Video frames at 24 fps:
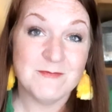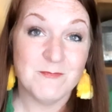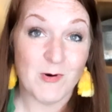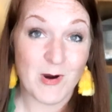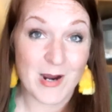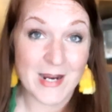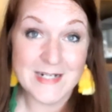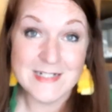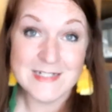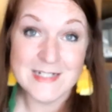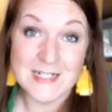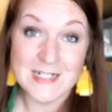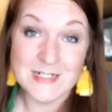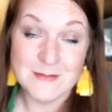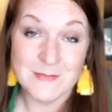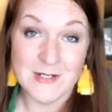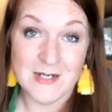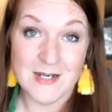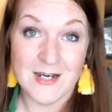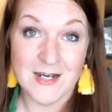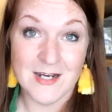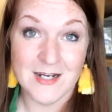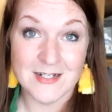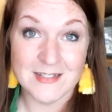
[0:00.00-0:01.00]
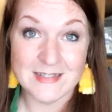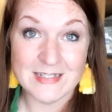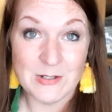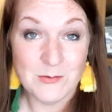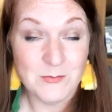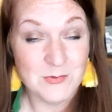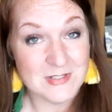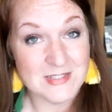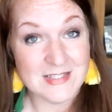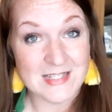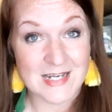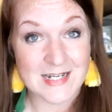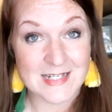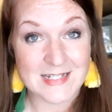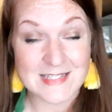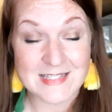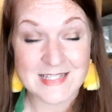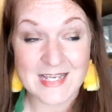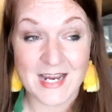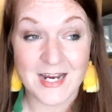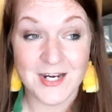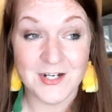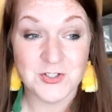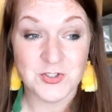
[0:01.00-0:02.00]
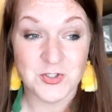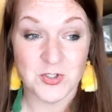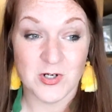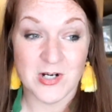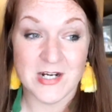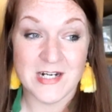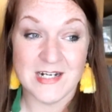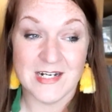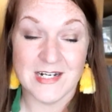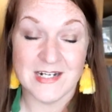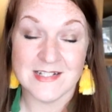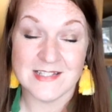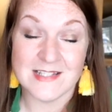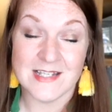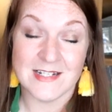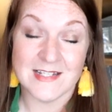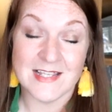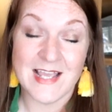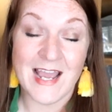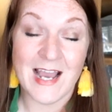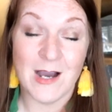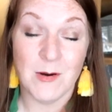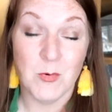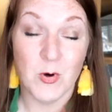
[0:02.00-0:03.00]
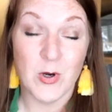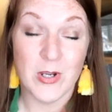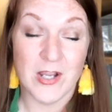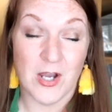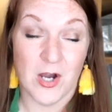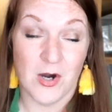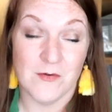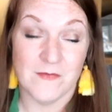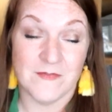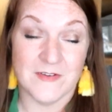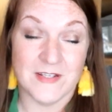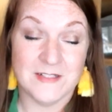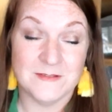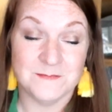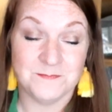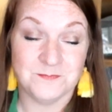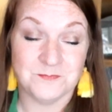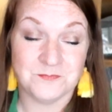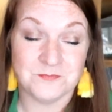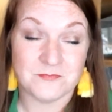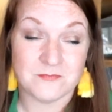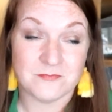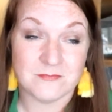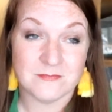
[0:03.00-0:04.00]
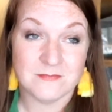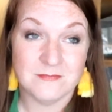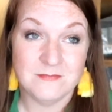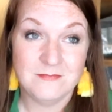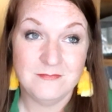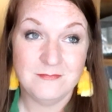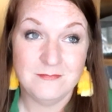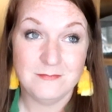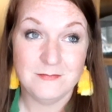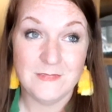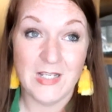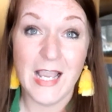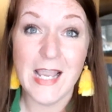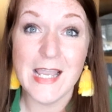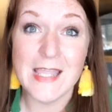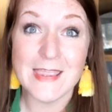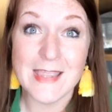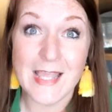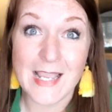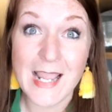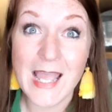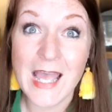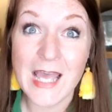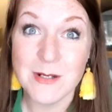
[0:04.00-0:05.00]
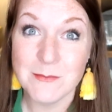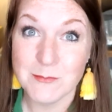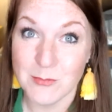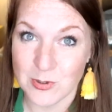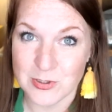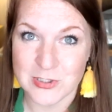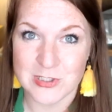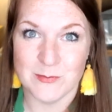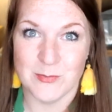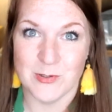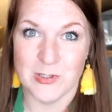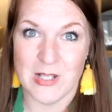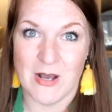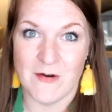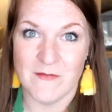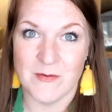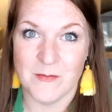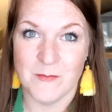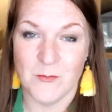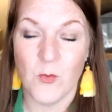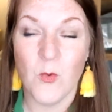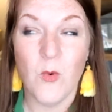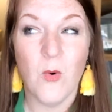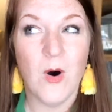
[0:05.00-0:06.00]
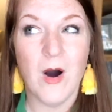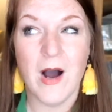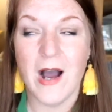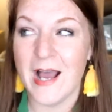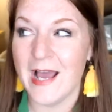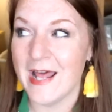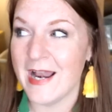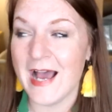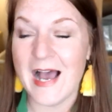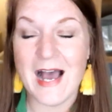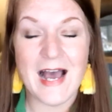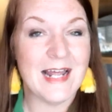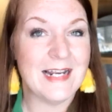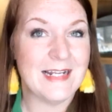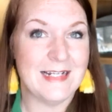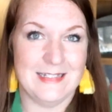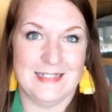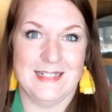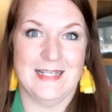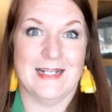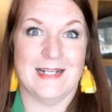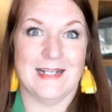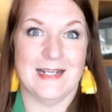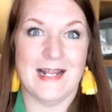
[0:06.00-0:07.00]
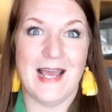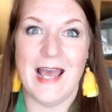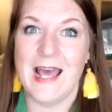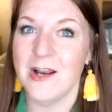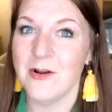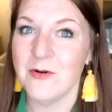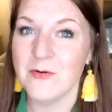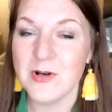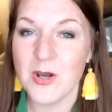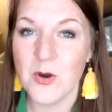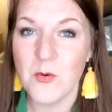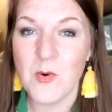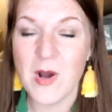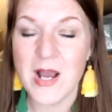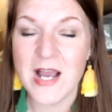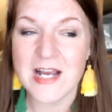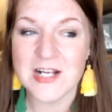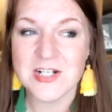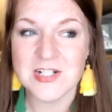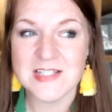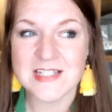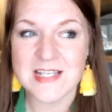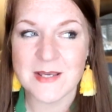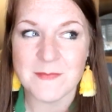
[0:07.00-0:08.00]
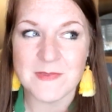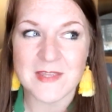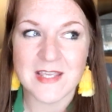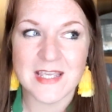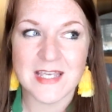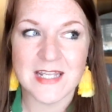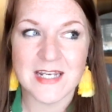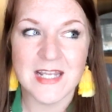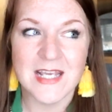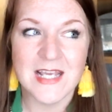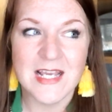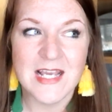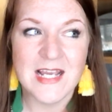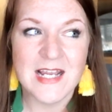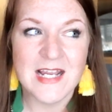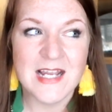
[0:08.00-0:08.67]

Rae Dunn mug that was like a sage green and it said cowboy coffee. And they had multiple of them and I didn't get it. I don't know why, I just kept thinking,